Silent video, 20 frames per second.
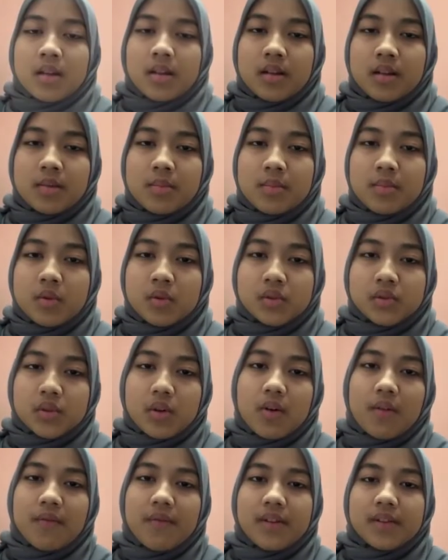The most
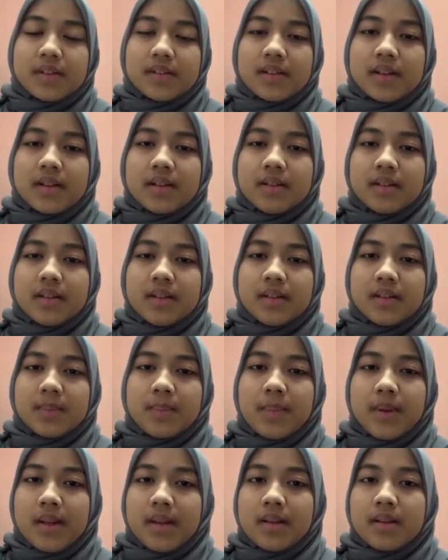obvious sign is
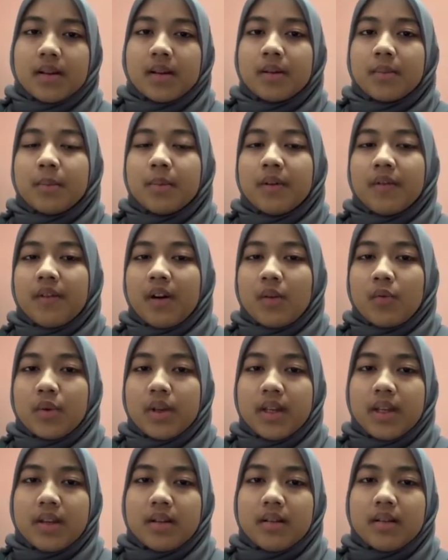pain above our
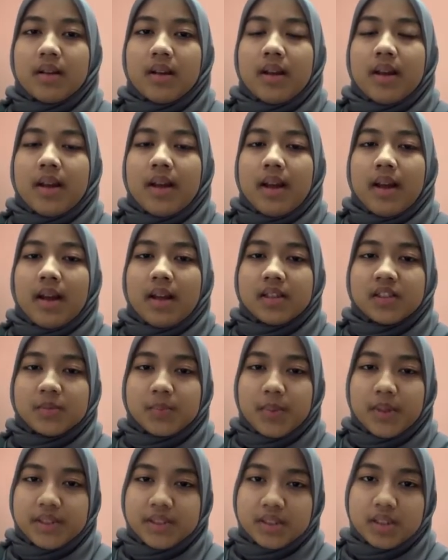heel,
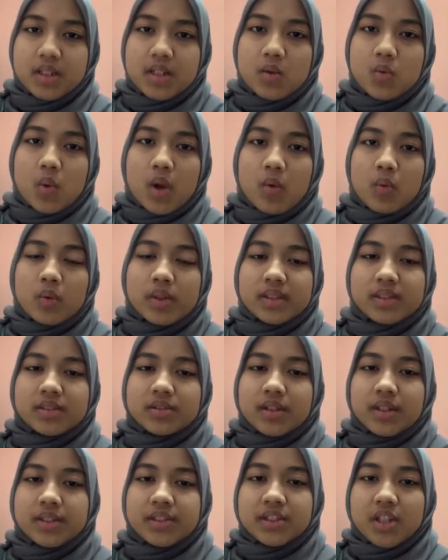especially when we
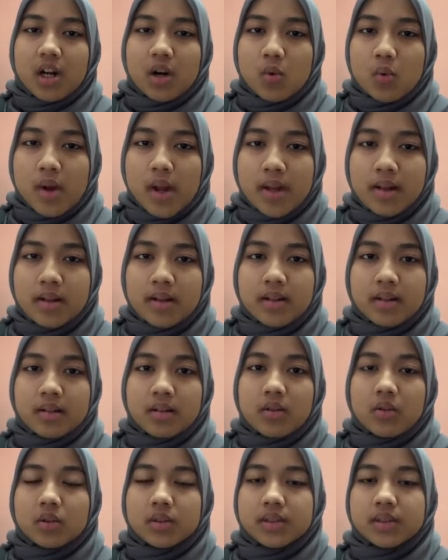stretch our ankle
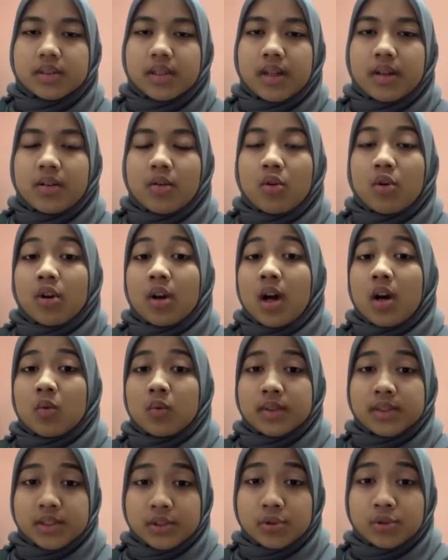or stand on
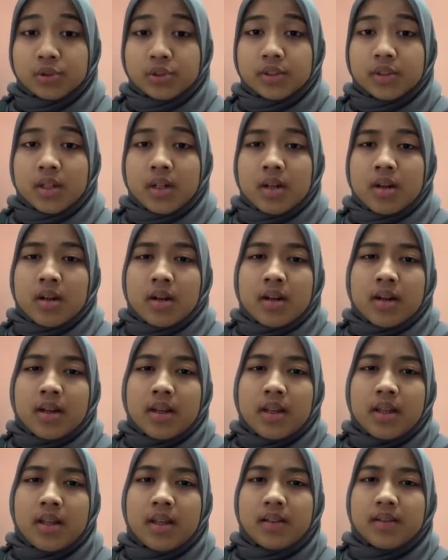our toes.
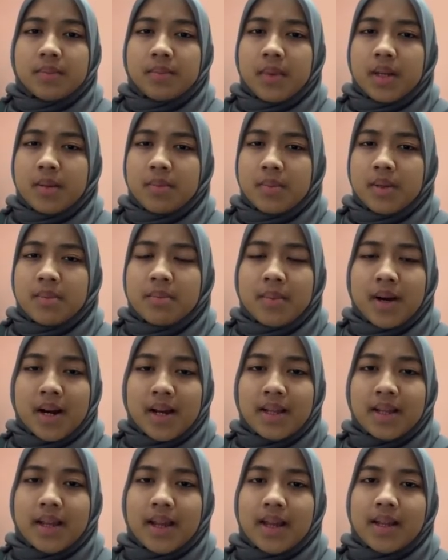It may be
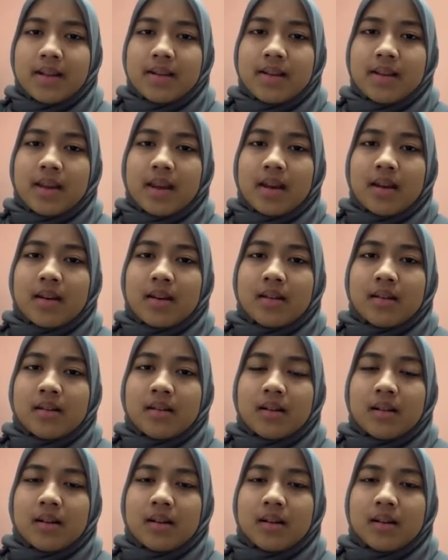mild and
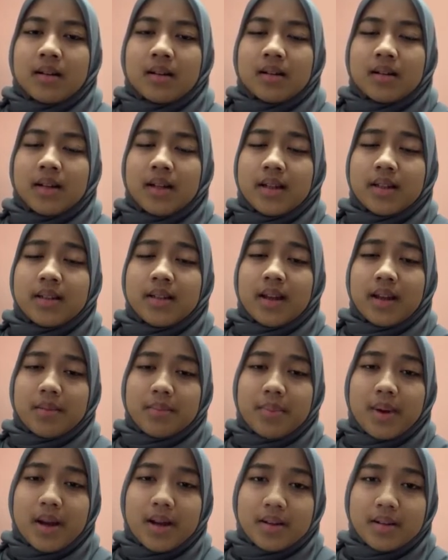can
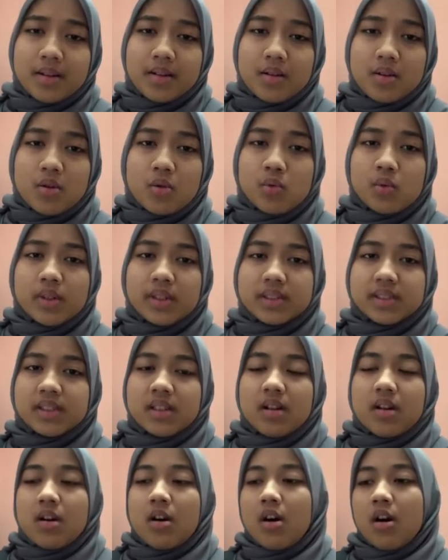get better or worse
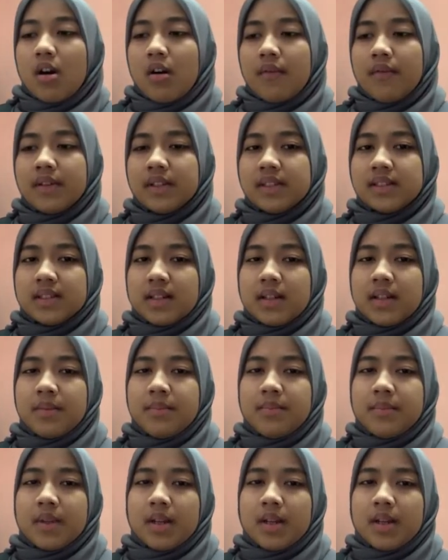over time.